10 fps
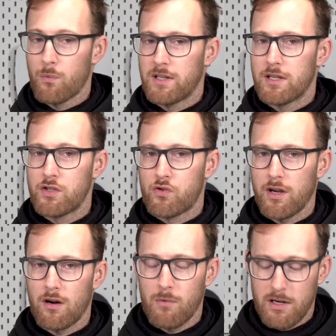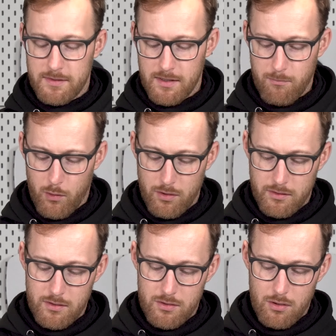with this trigger, what is
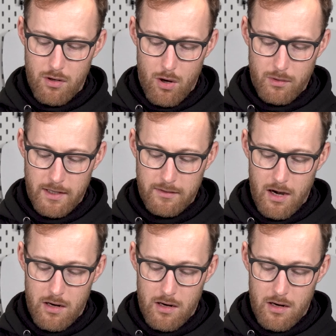important to know that there